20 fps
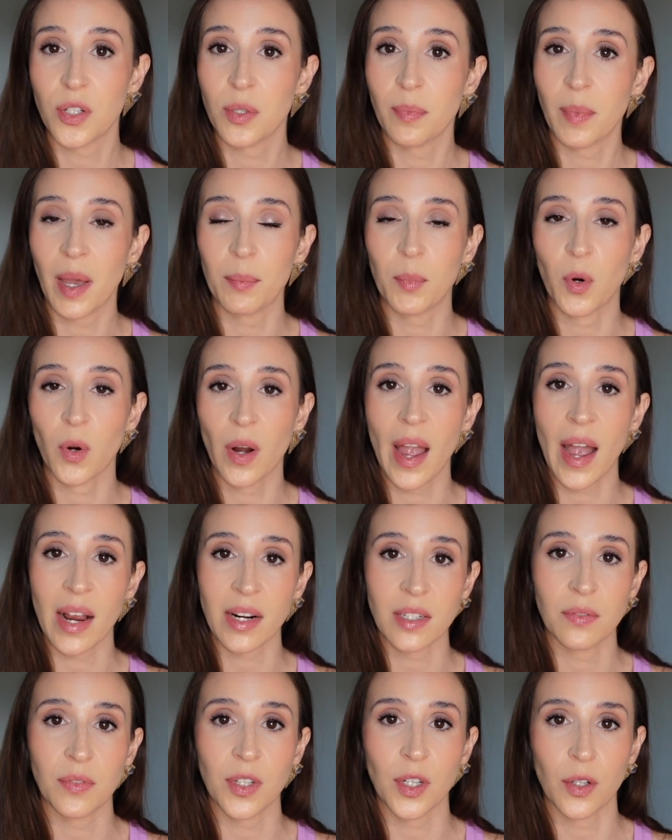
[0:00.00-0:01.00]
to my more
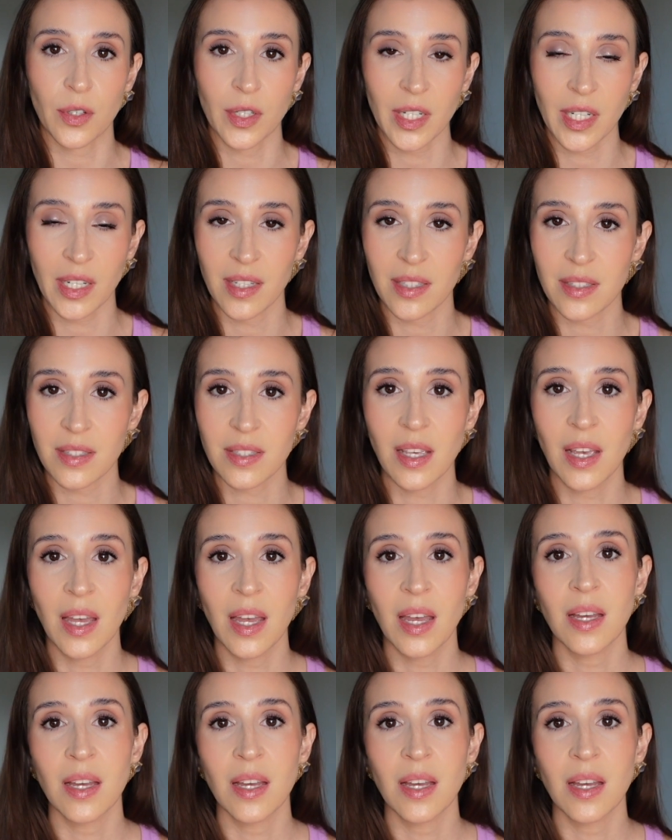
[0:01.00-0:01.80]
active ingredients,